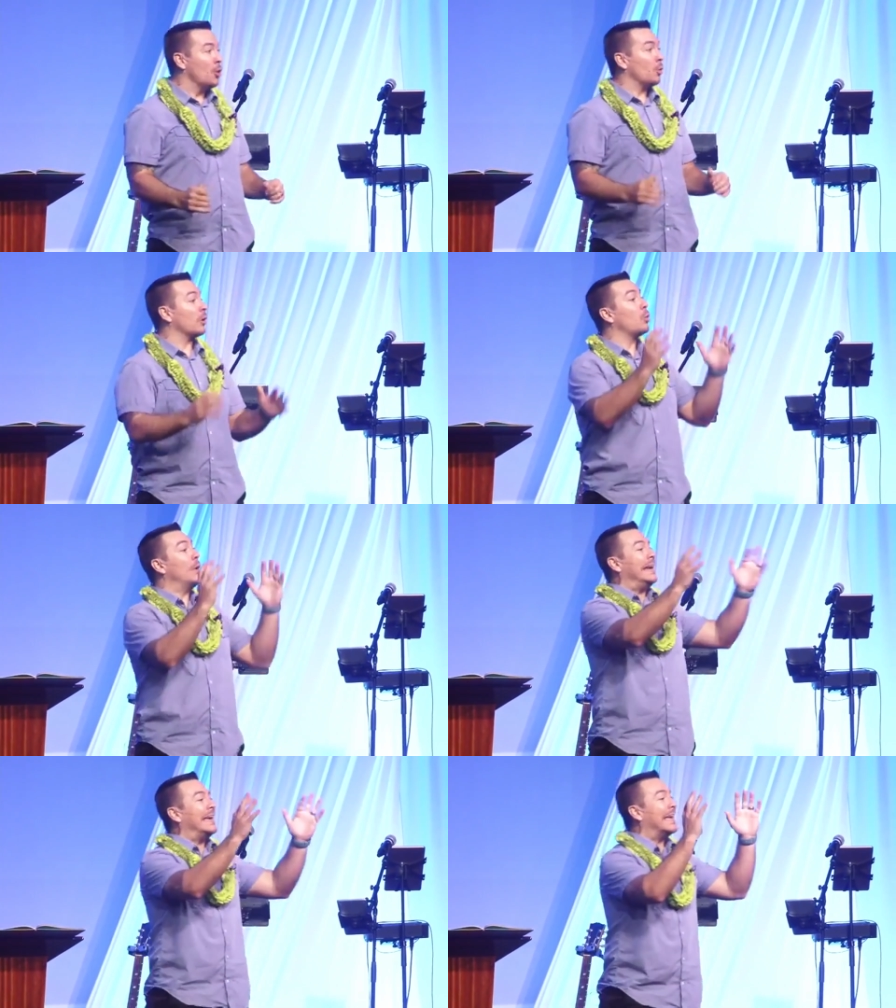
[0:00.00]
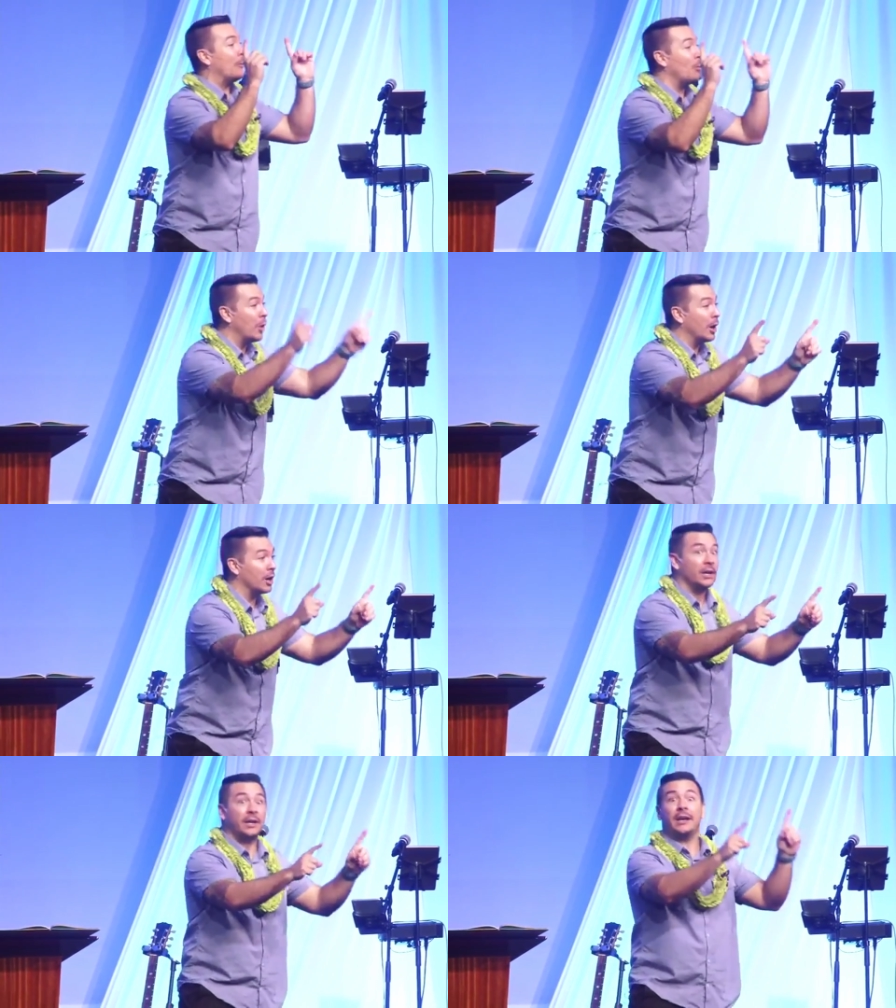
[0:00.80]
We're winning at
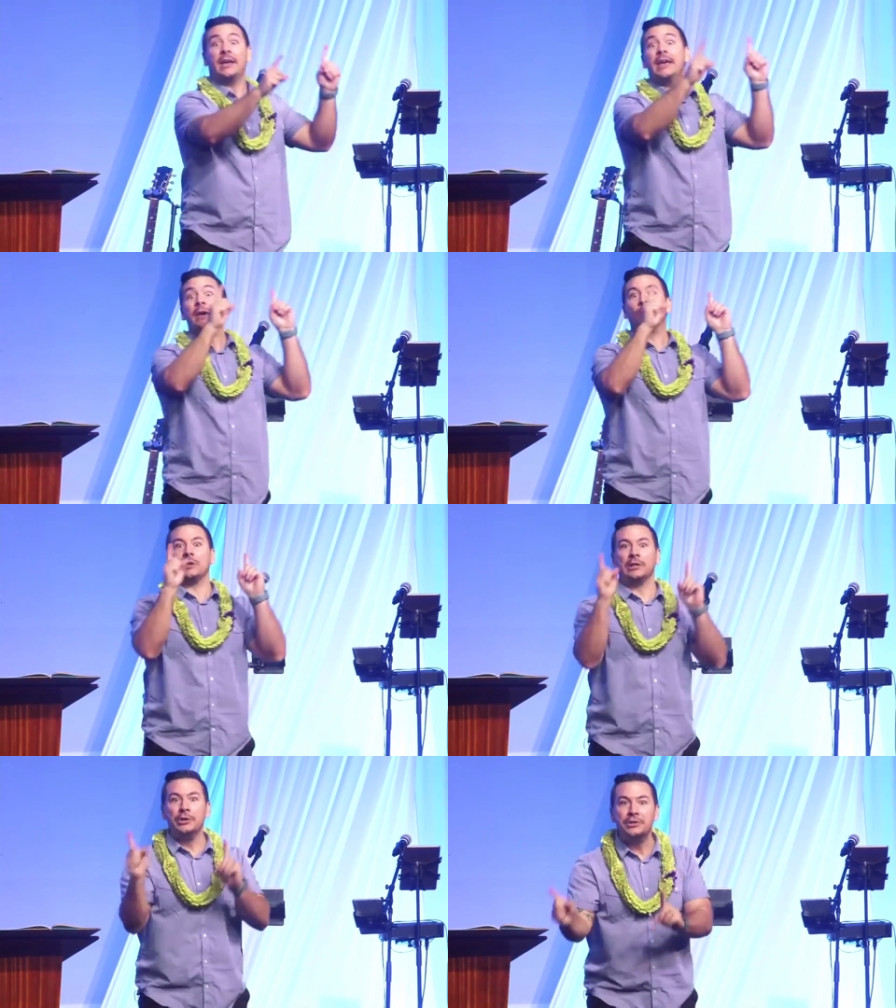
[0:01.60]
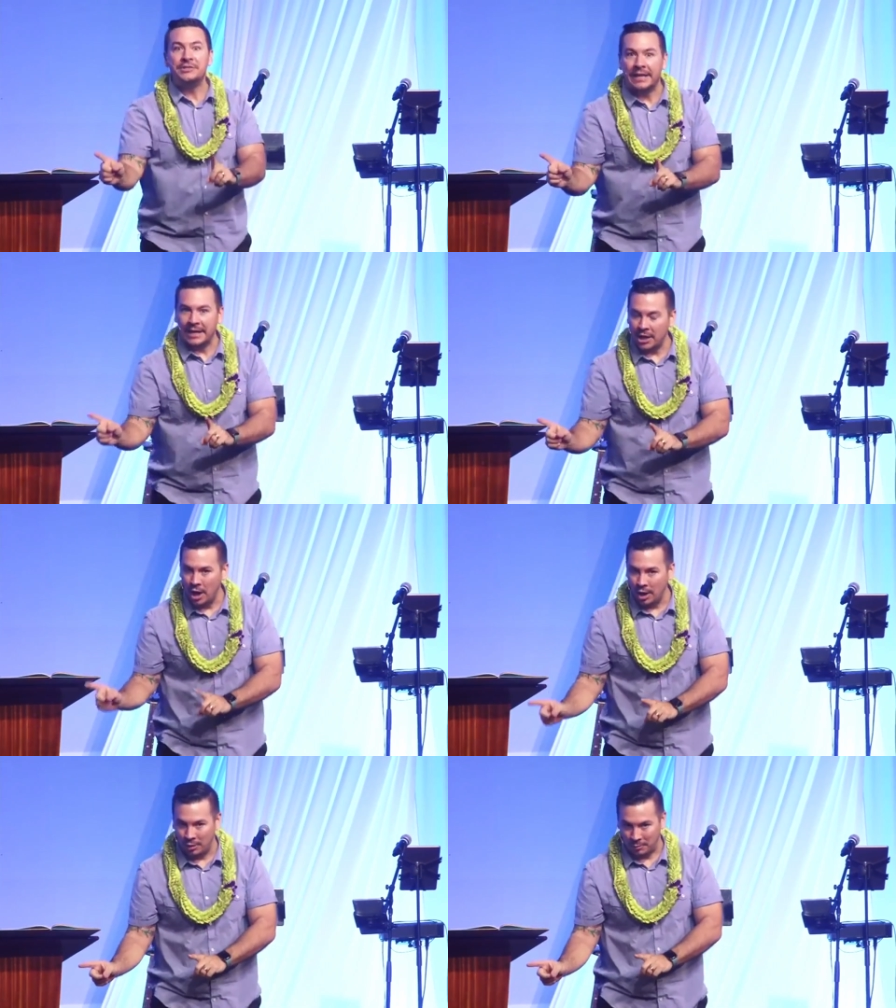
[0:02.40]
work, and we're losing at
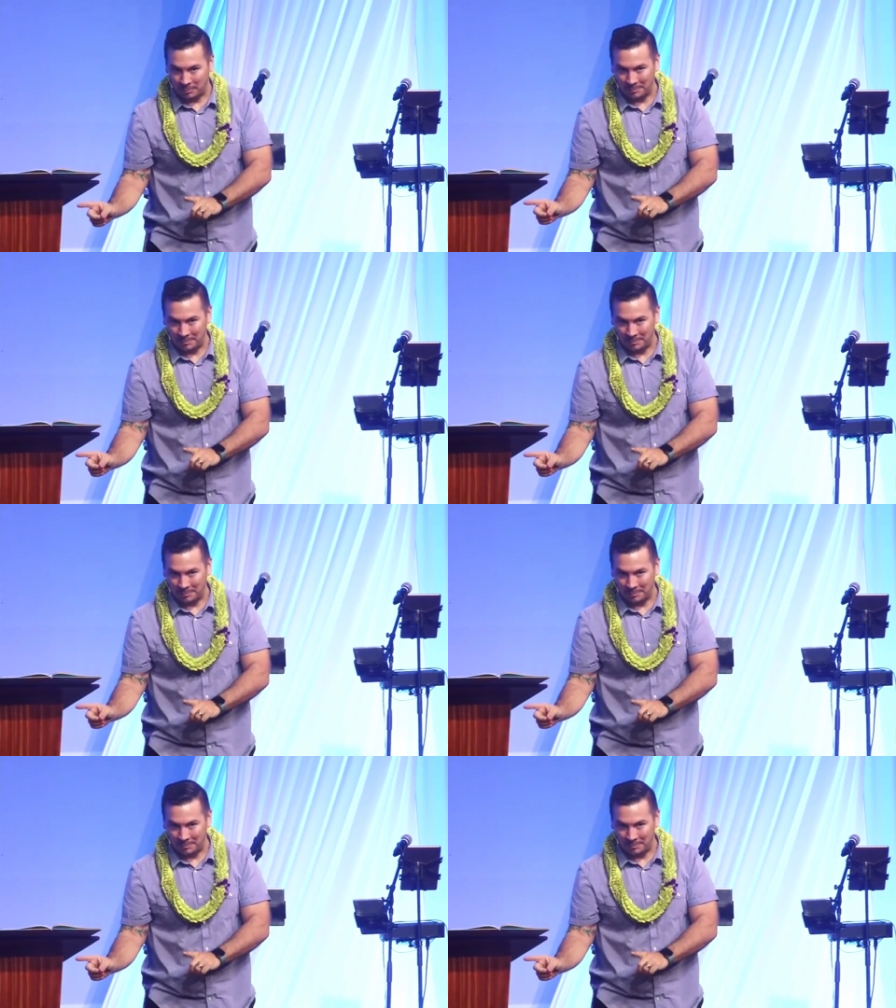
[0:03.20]
home.